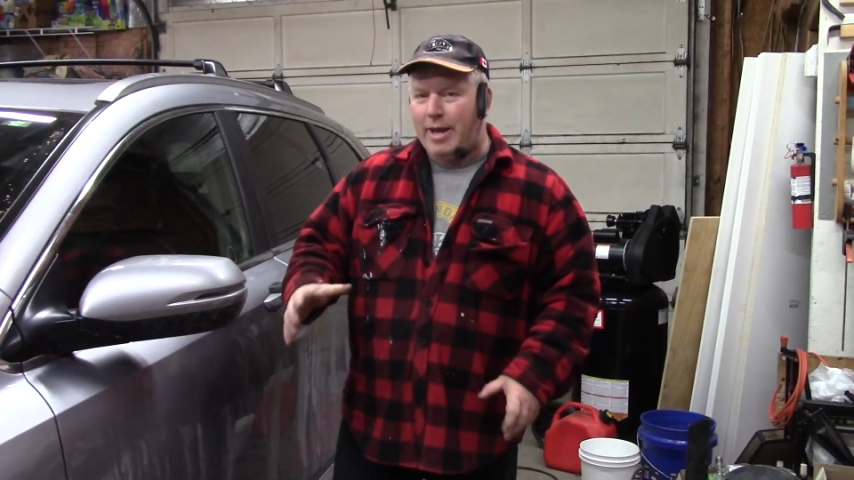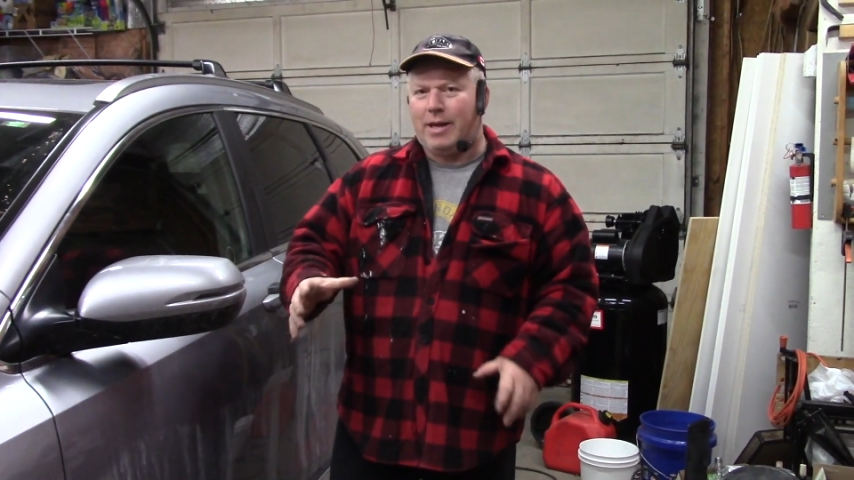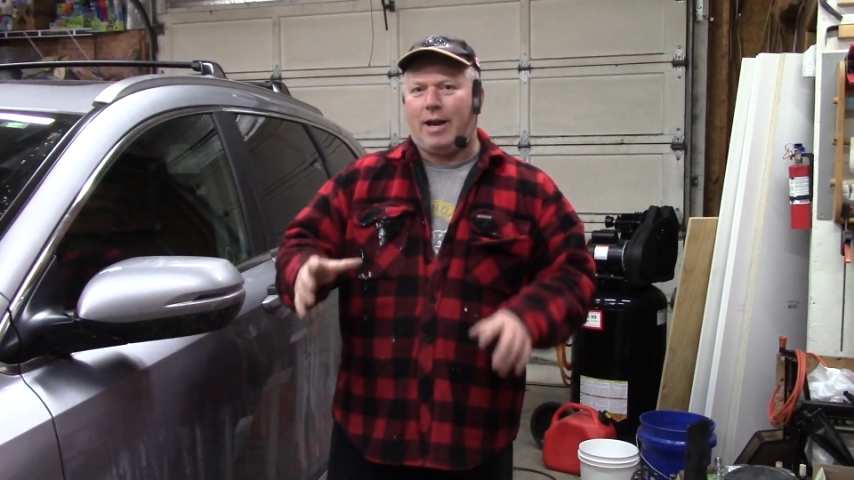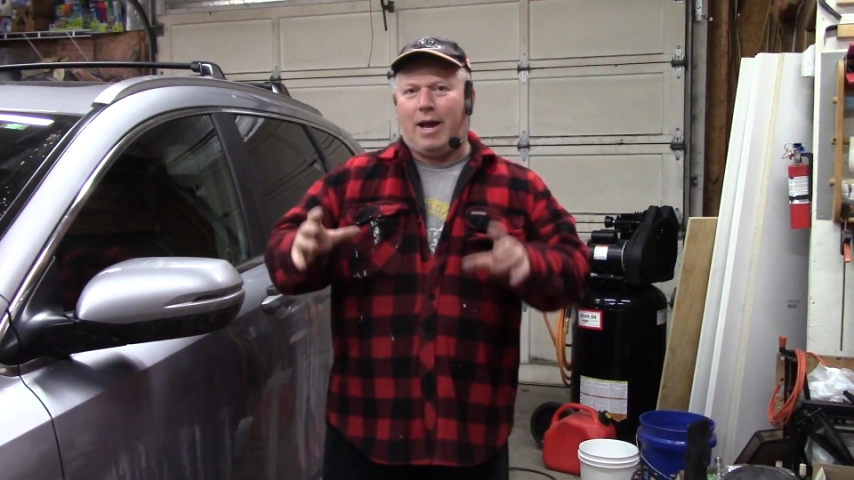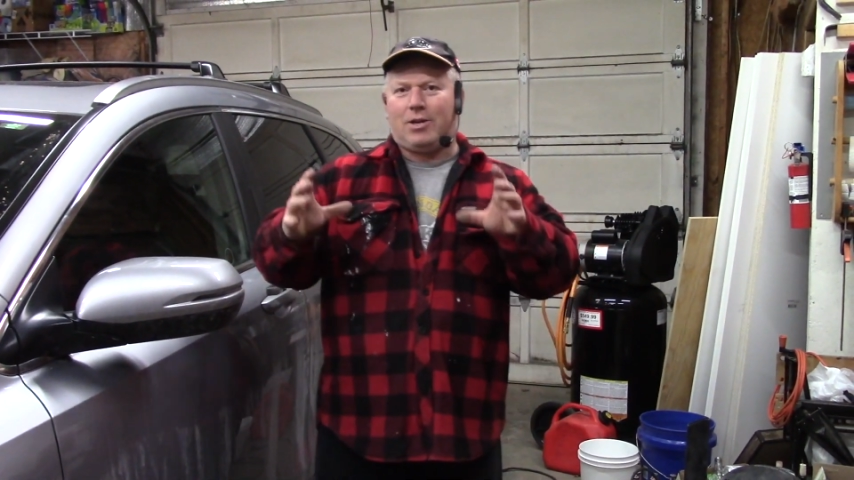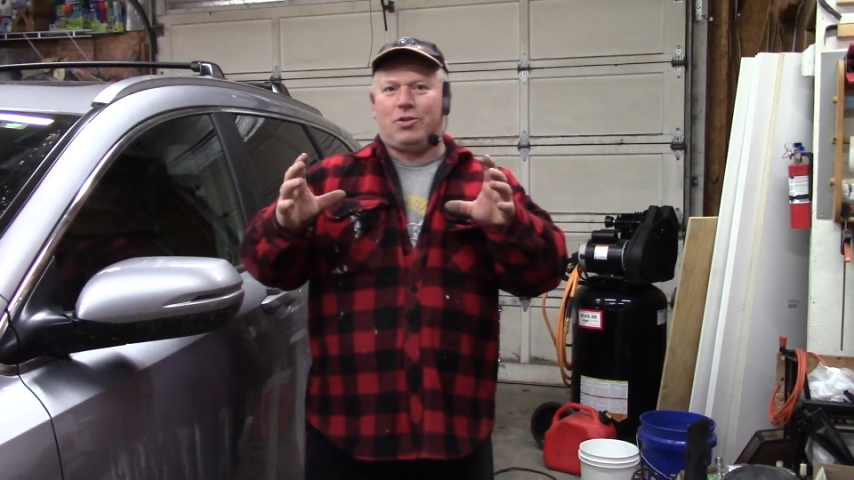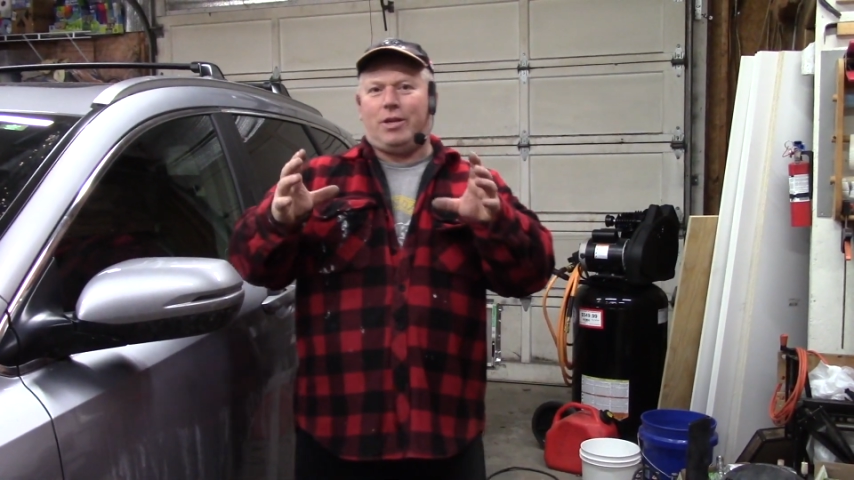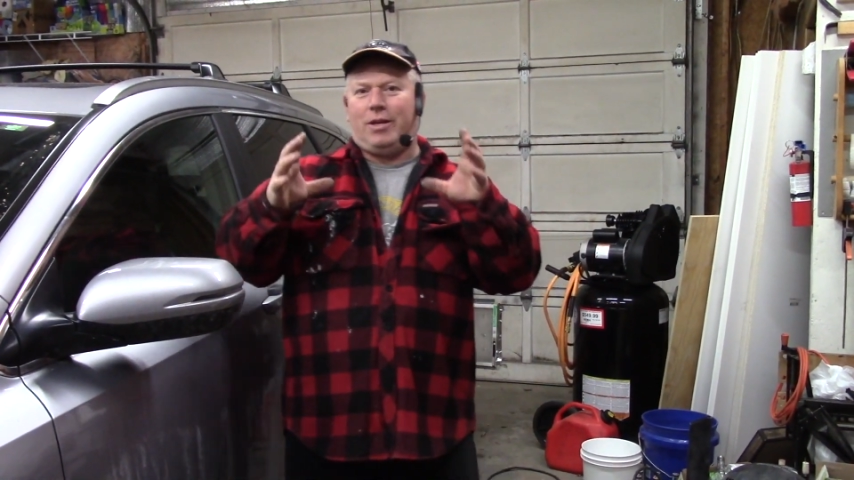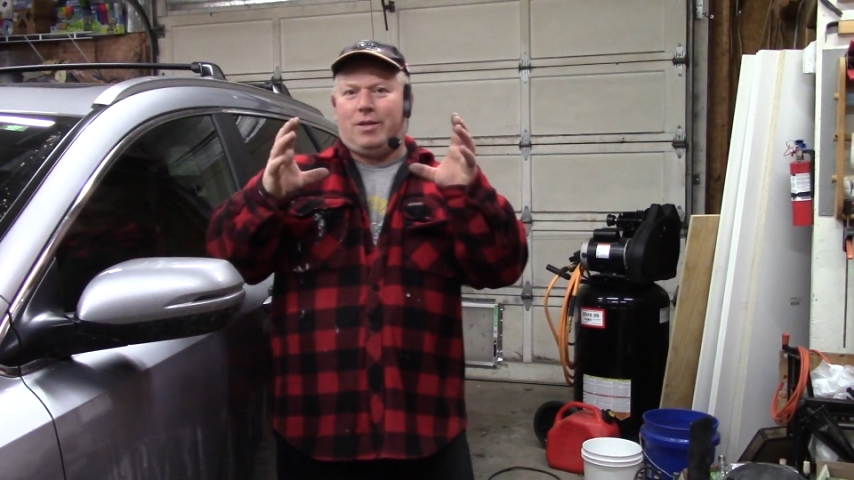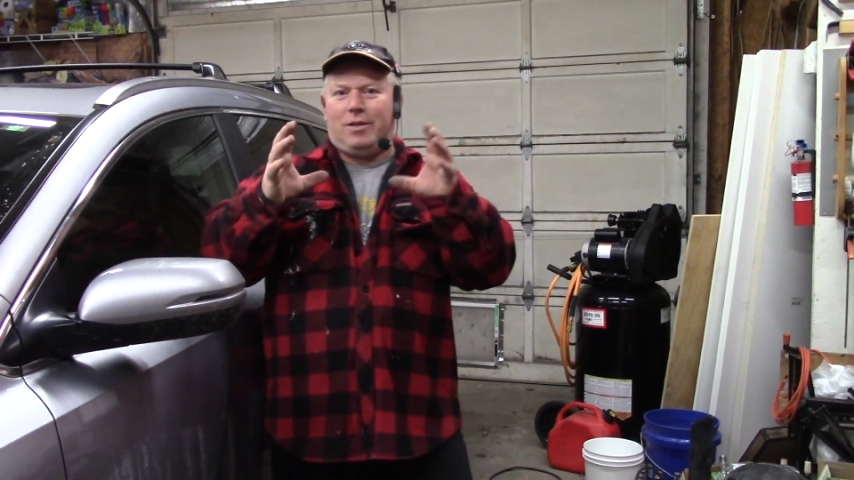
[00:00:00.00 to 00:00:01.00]
it can
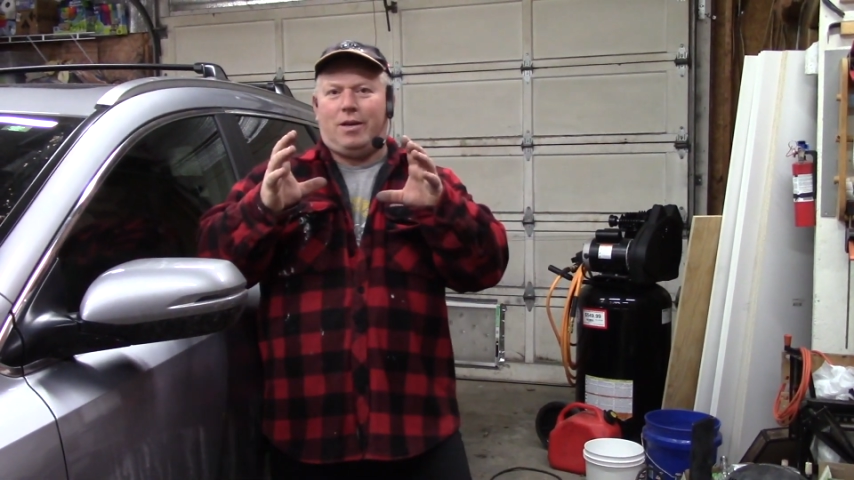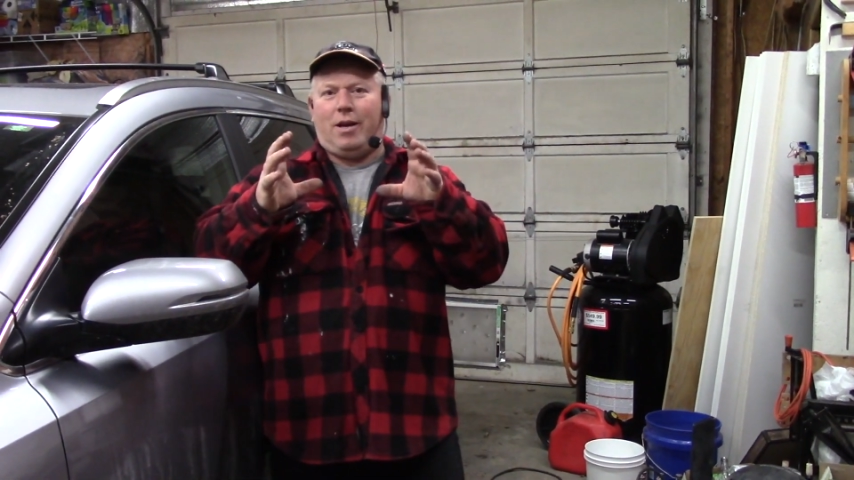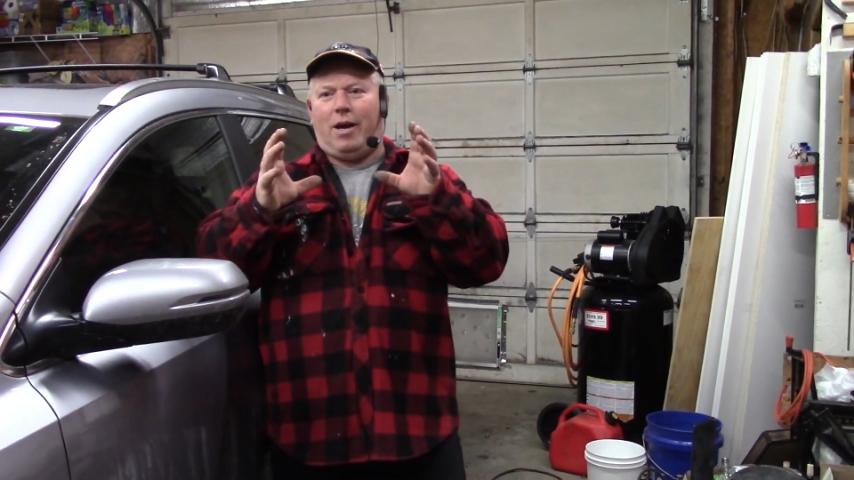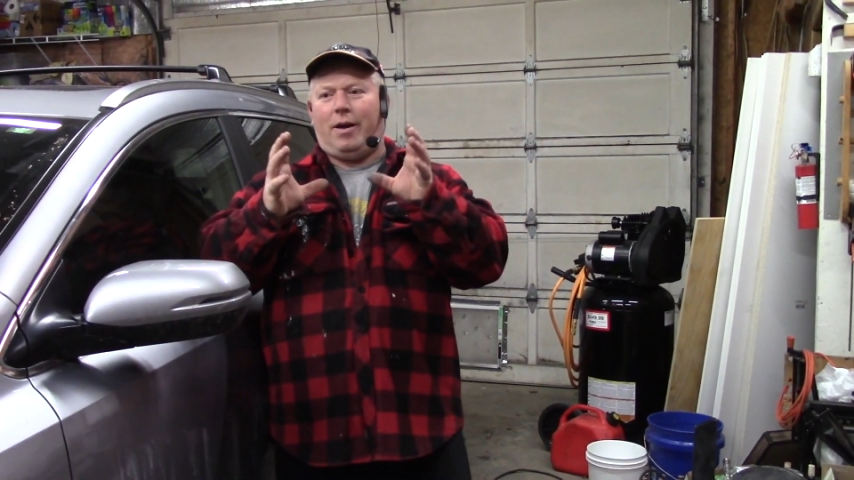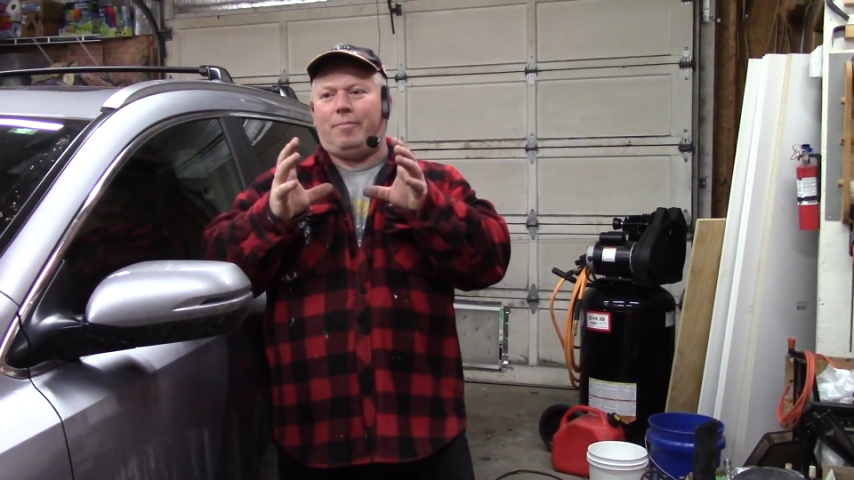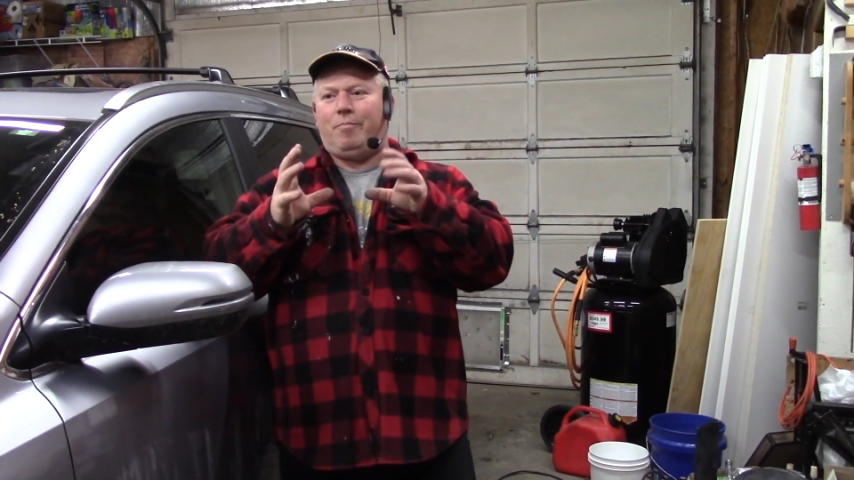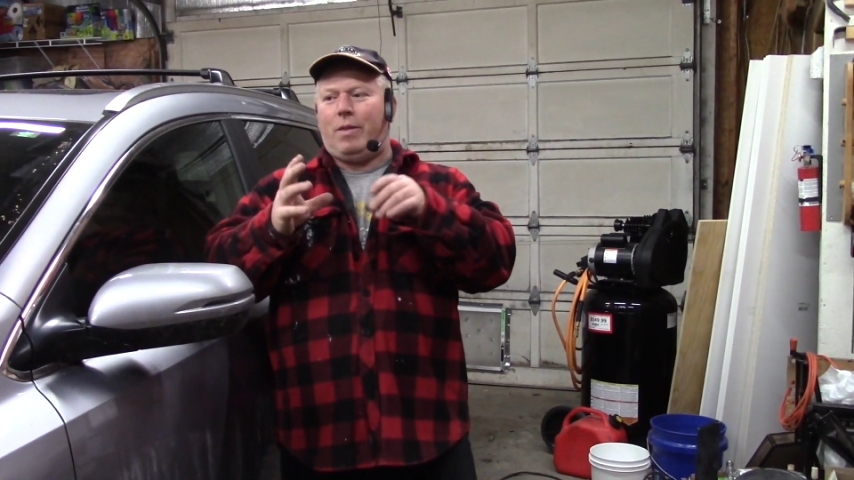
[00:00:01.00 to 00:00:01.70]
actually uh,